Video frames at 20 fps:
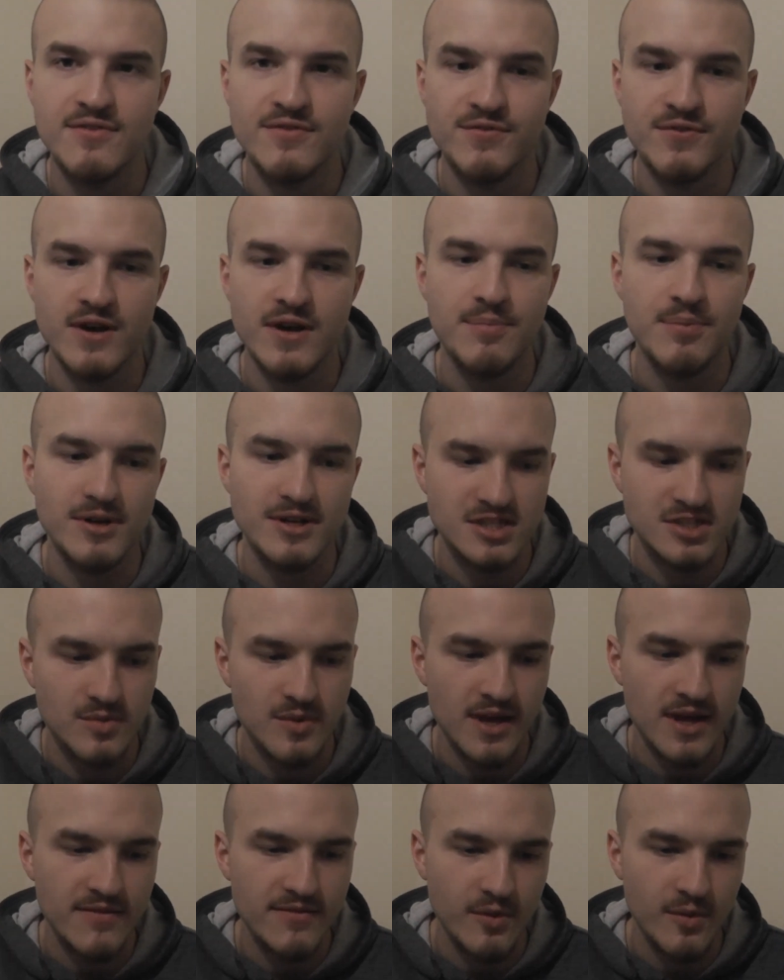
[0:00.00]
a 3-point
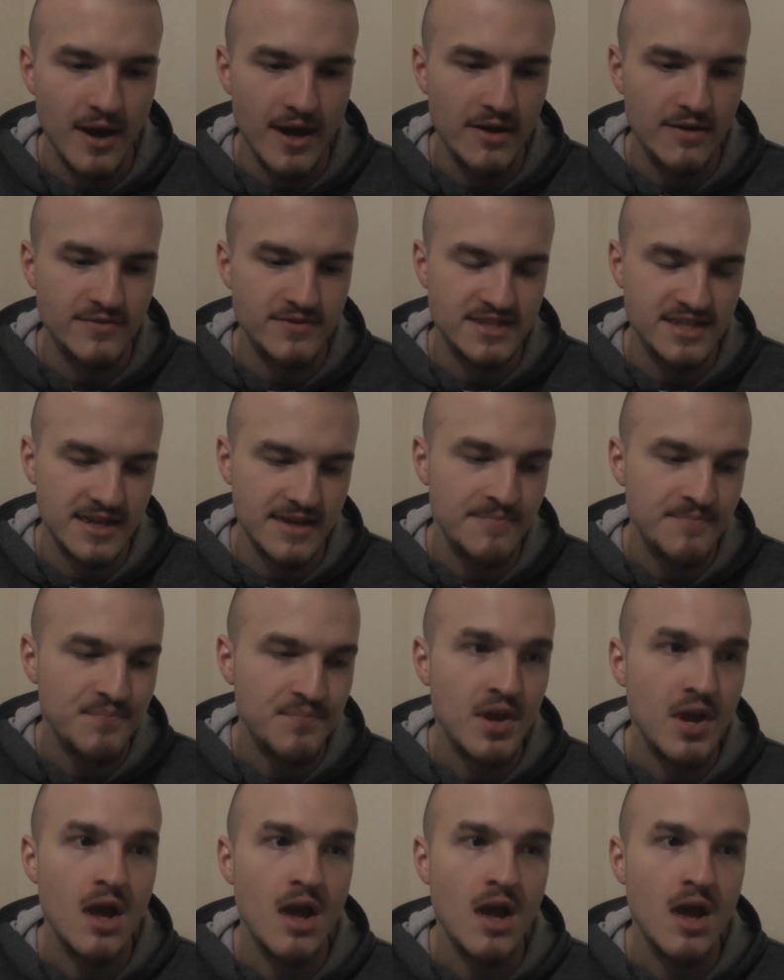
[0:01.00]
swing either way, obviously.